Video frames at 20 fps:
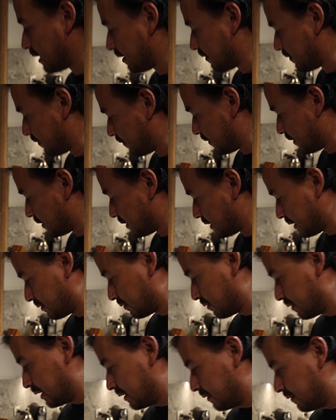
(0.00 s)
you have fish
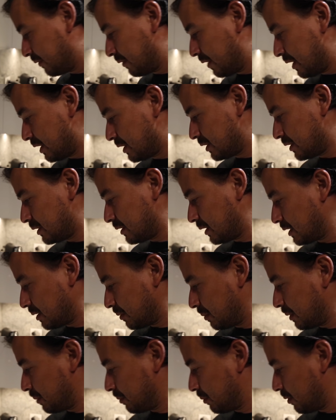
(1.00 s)
that's really fresh.
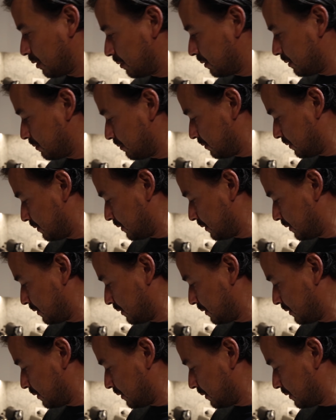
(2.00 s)
That's a big problem.